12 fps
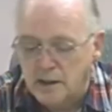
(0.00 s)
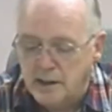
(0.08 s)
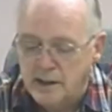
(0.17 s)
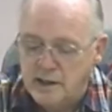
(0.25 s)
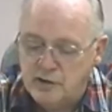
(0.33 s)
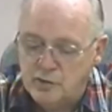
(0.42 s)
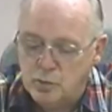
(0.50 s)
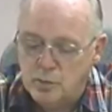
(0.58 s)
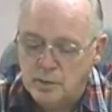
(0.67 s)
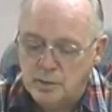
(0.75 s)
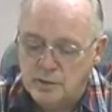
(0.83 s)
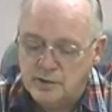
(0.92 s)
Each
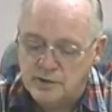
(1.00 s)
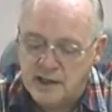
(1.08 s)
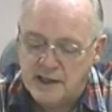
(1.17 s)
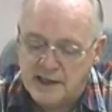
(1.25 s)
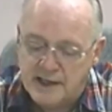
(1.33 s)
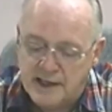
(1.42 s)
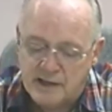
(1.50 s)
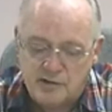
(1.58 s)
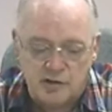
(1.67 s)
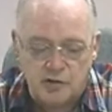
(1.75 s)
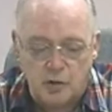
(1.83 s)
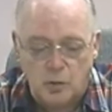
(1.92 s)
setting has
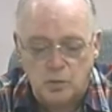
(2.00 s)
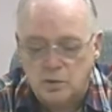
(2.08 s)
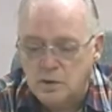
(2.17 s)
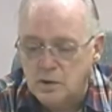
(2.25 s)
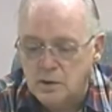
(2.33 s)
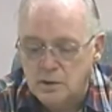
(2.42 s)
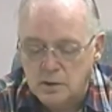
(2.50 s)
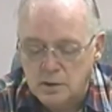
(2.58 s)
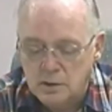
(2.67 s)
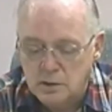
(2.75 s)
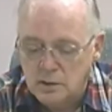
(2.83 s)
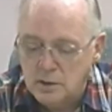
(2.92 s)
its own
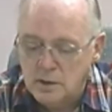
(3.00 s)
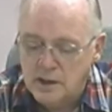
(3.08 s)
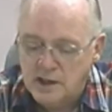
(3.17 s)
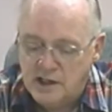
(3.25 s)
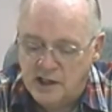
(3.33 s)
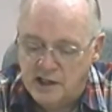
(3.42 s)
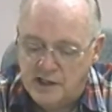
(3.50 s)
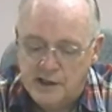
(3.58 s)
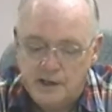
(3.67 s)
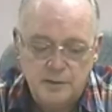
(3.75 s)
key.